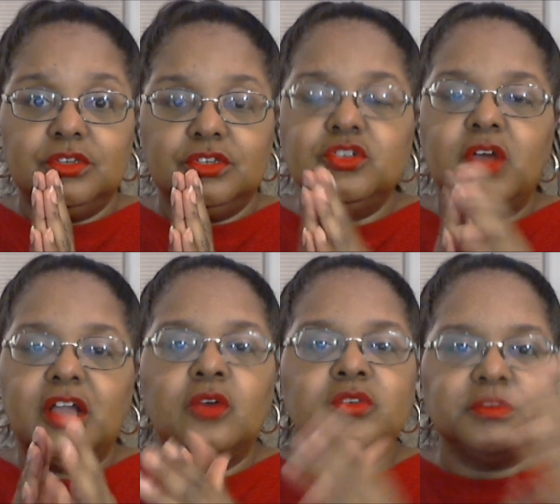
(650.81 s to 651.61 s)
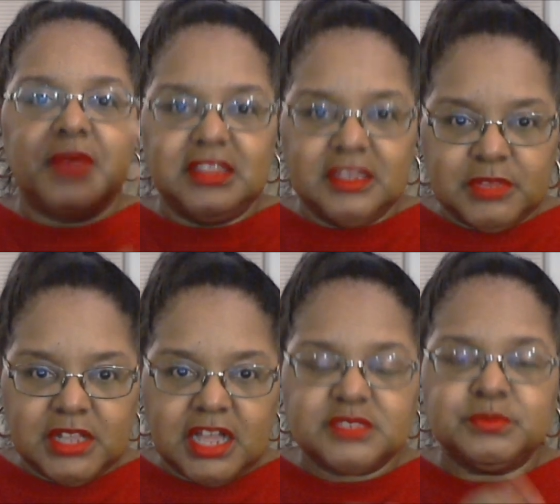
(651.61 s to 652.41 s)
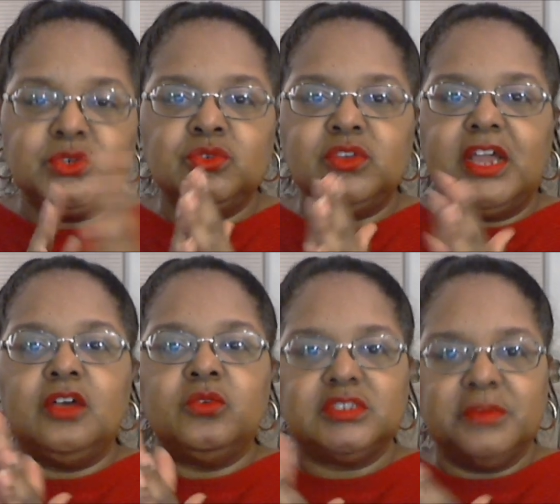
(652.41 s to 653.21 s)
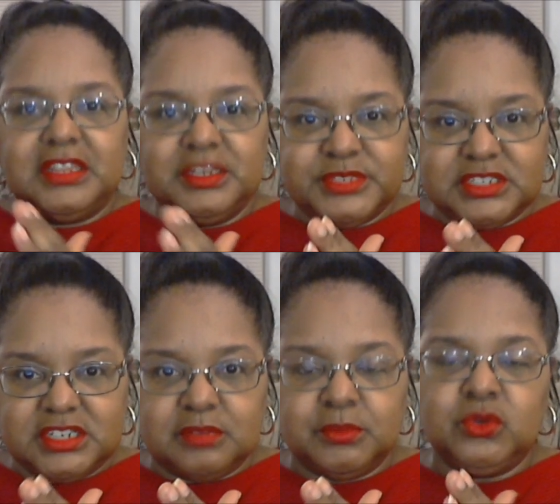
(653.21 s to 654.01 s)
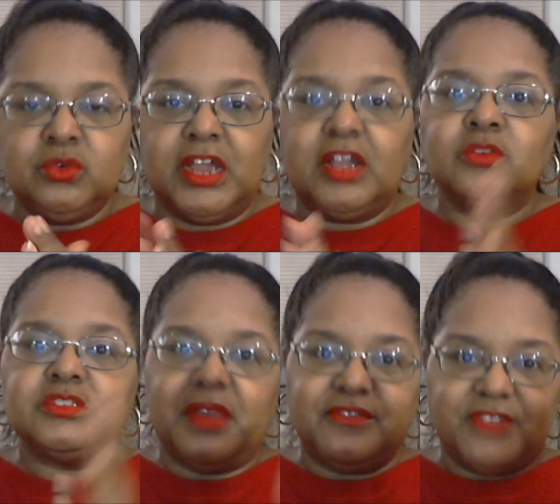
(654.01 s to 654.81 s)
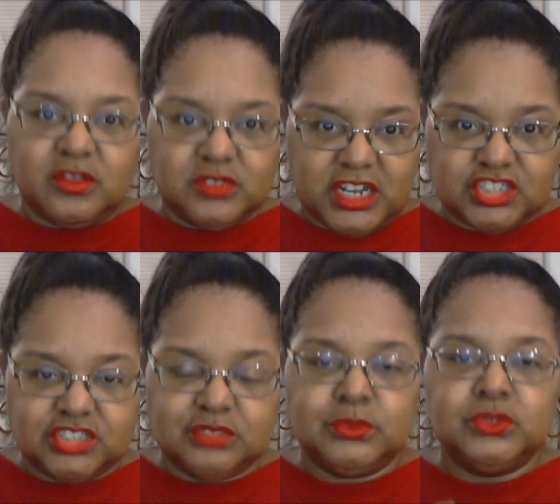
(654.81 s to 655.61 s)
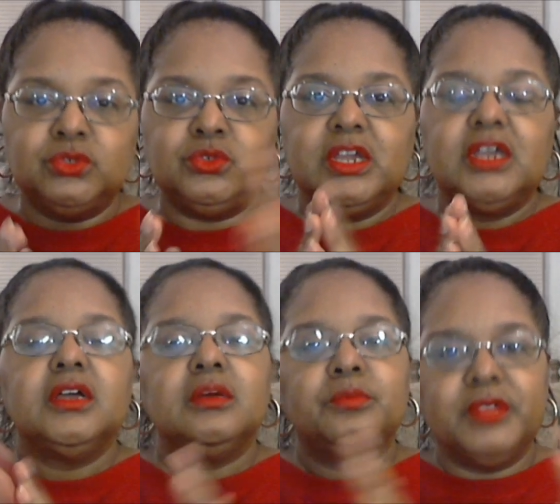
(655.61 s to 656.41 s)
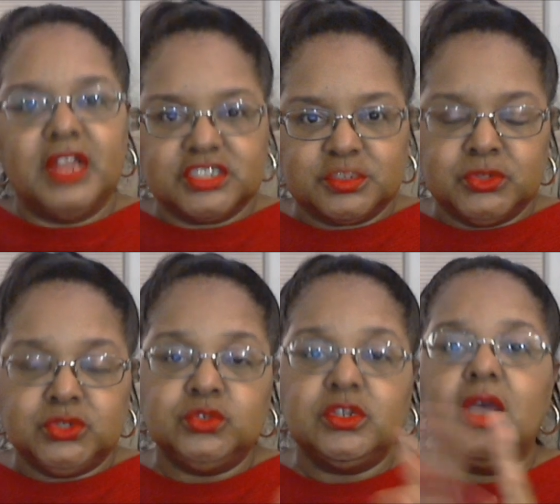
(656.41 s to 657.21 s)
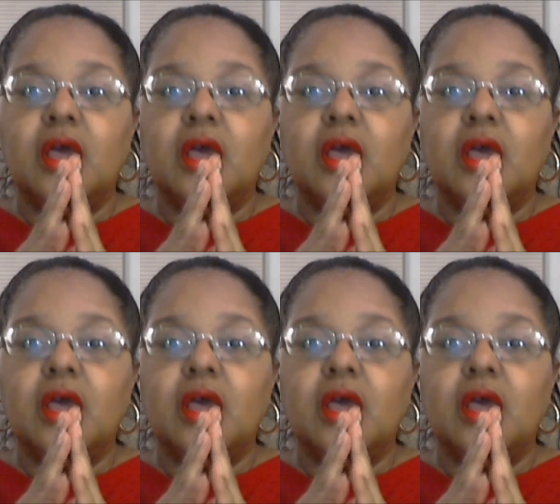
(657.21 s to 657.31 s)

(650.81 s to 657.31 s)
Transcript: You know, I go into my lip gloss mood, I go into my lipstick mood, I go into my foundation mood, blush mood.